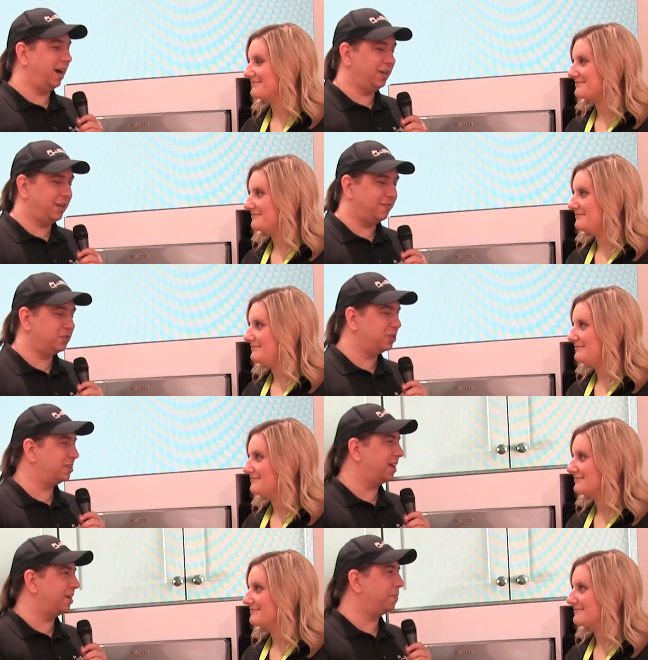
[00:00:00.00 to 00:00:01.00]
Speaker 1: you have to
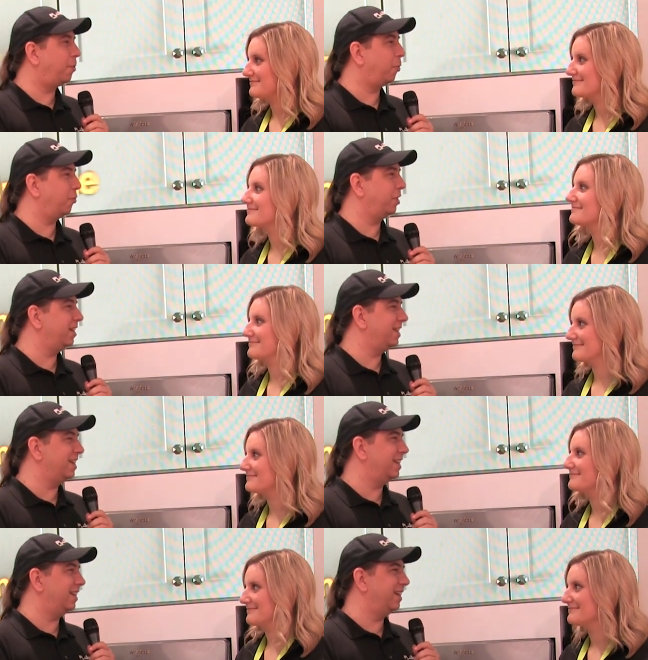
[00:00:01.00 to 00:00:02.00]
just kind of pour it
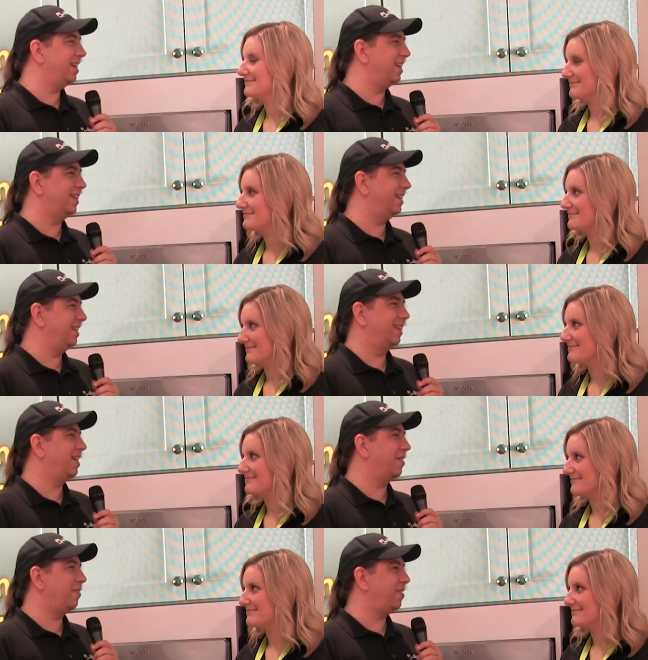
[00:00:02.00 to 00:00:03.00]
in, and
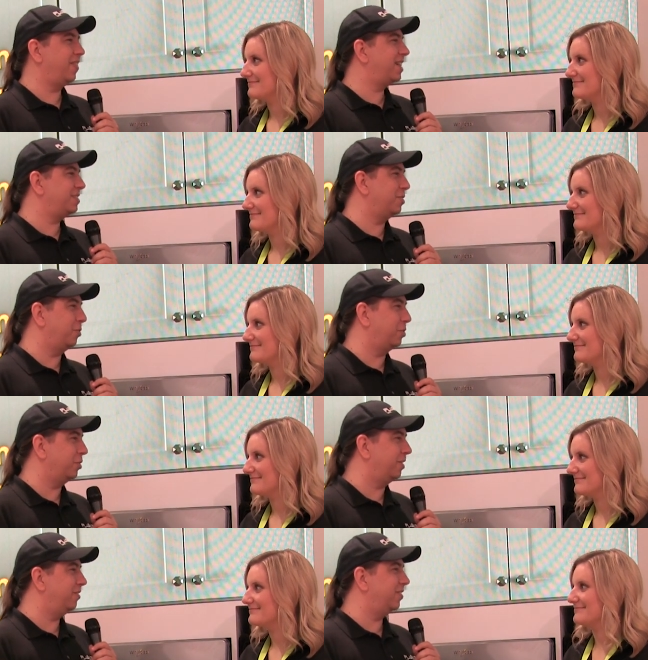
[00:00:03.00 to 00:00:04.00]
that's no
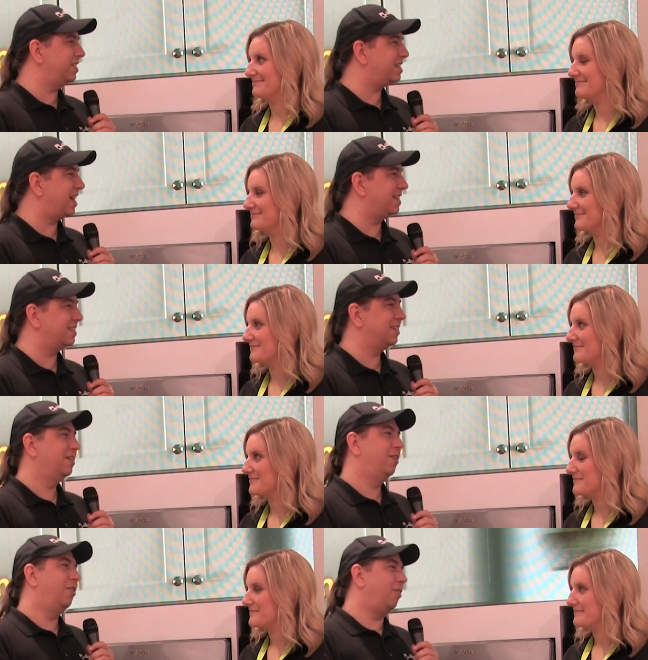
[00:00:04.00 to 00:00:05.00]
good. This has
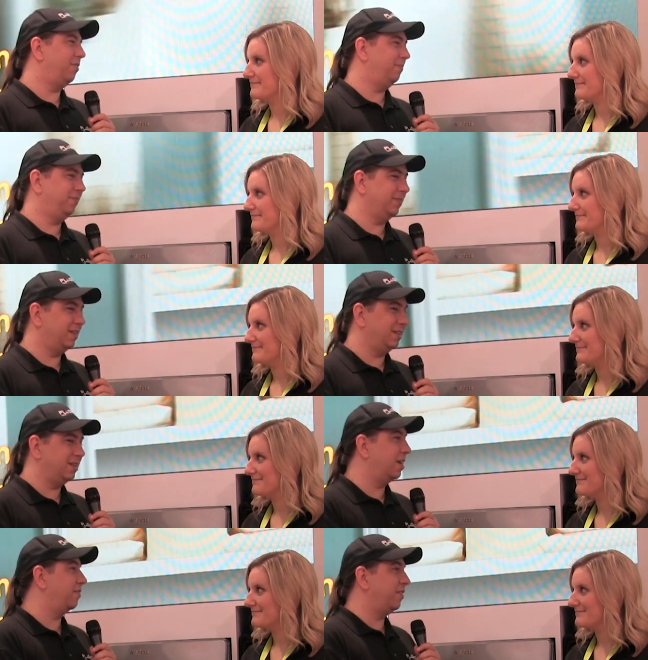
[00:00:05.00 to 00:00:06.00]

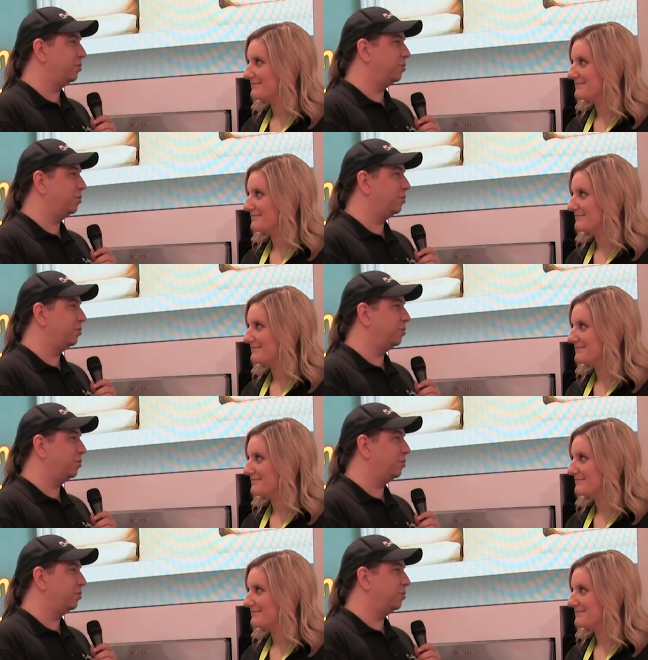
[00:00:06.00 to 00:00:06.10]
none of